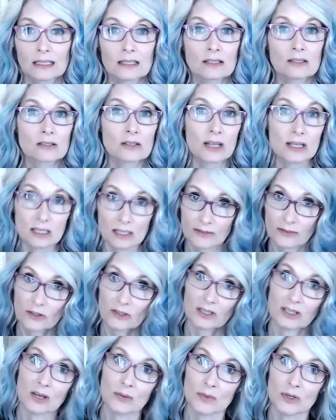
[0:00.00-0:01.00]
So that's the
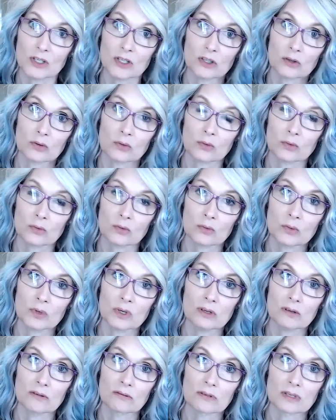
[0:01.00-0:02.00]
first thing that we do.
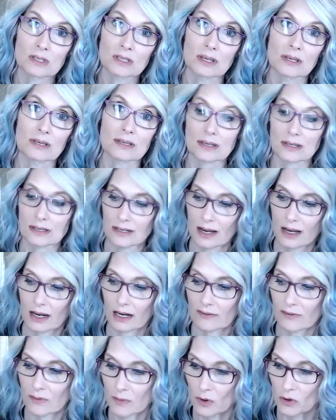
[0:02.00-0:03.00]
We resist
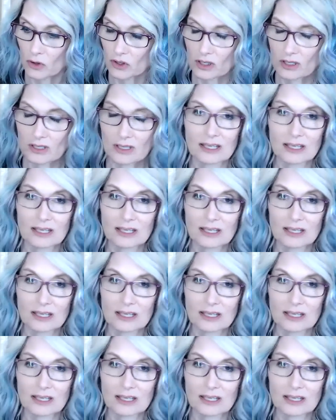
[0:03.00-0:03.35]
negative emotions.